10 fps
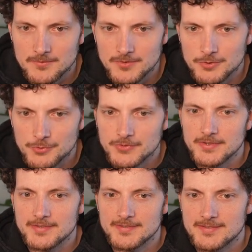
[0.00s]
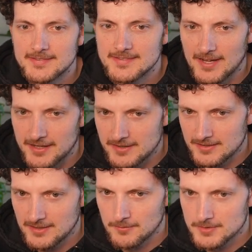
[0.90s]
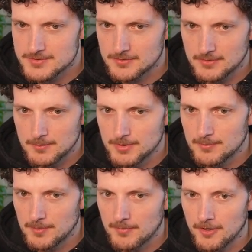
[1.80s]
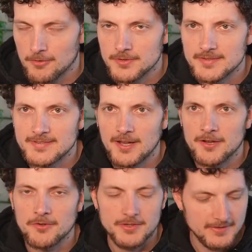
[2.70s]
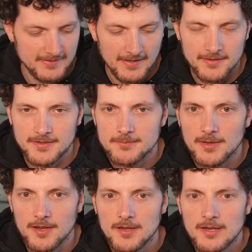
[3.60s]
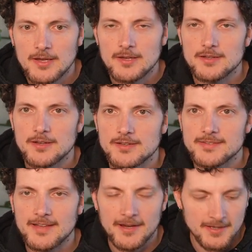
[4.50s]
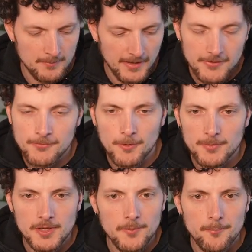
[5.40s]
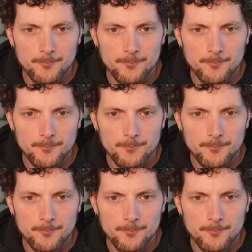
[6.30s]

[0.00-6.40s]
use this design here. I want to implement my own design or the design that my designer made for me.